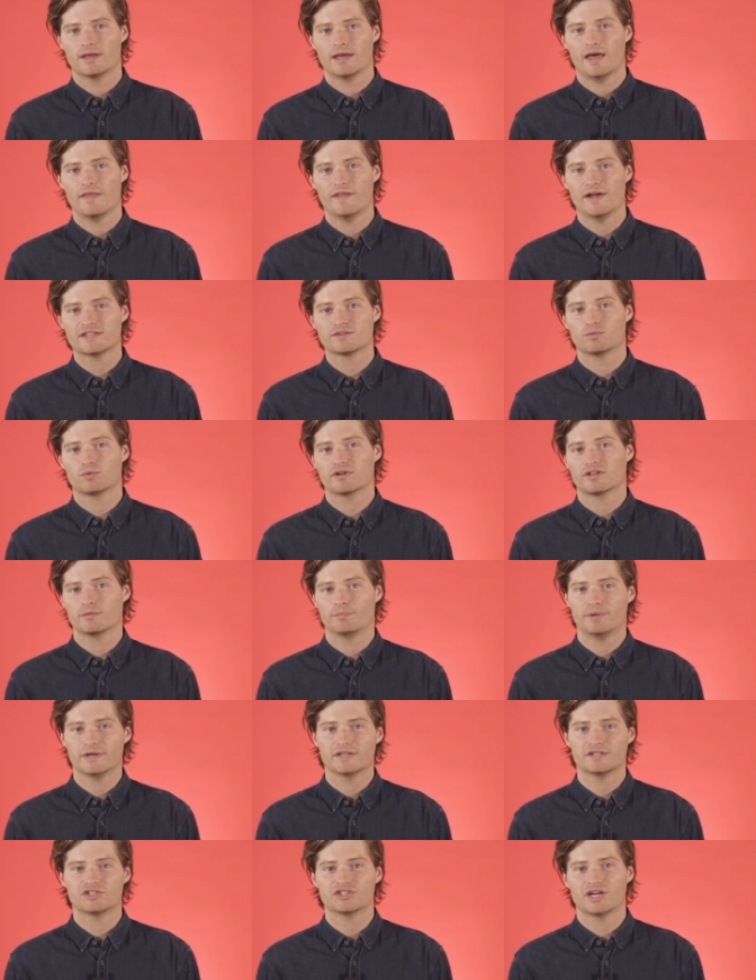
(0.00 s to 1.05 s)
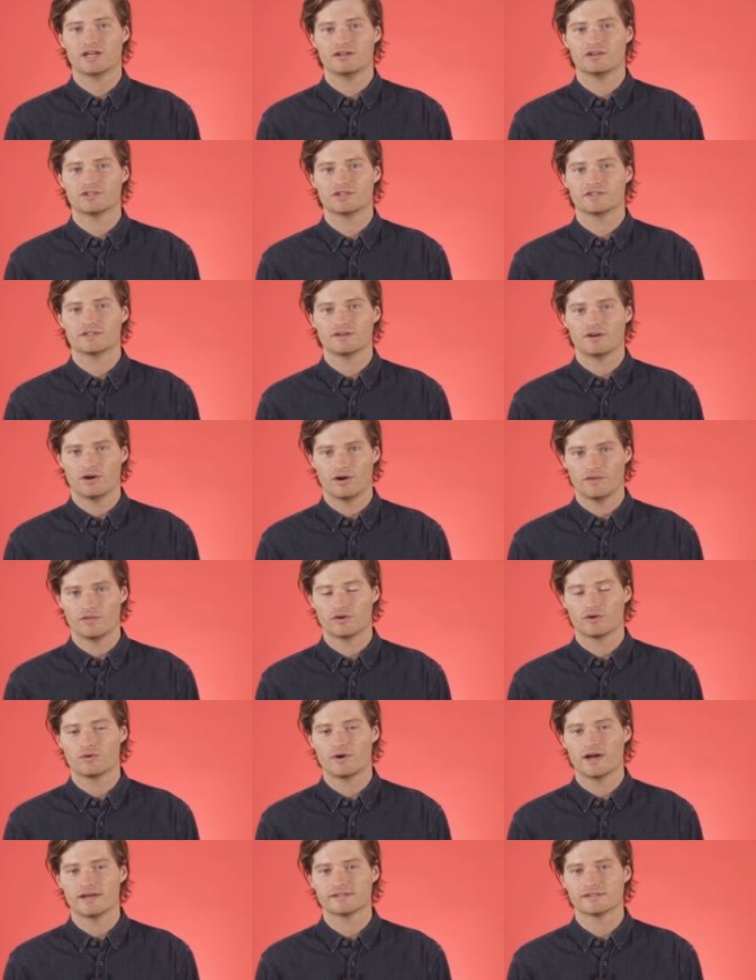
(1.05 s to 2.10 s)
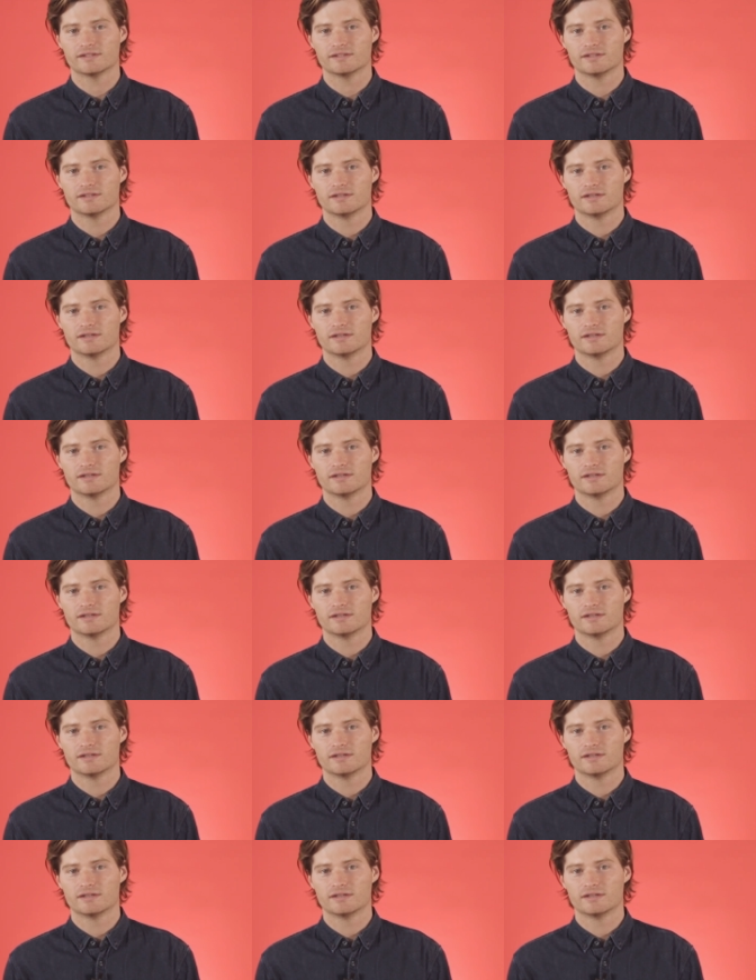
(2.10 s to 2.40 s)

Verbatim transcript: and that's one of the biggest challenges on the horizon.